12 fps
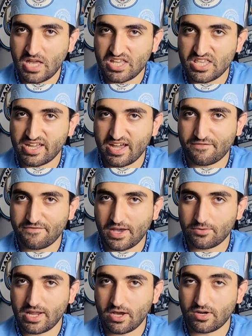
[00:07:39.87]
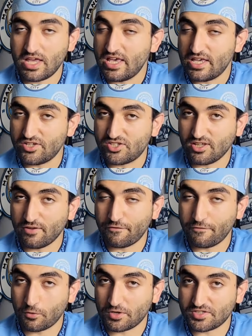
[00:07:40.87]
You got found out. You still have
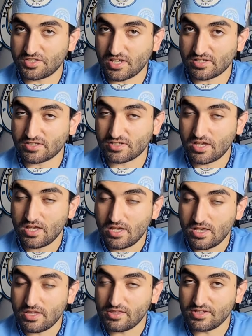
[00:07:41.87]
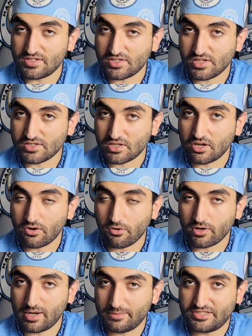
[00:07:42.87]
4 assists this season in all
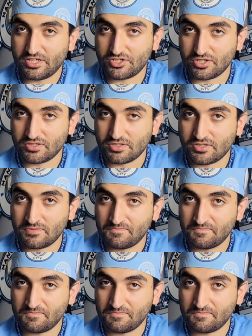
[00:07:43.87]
competitions.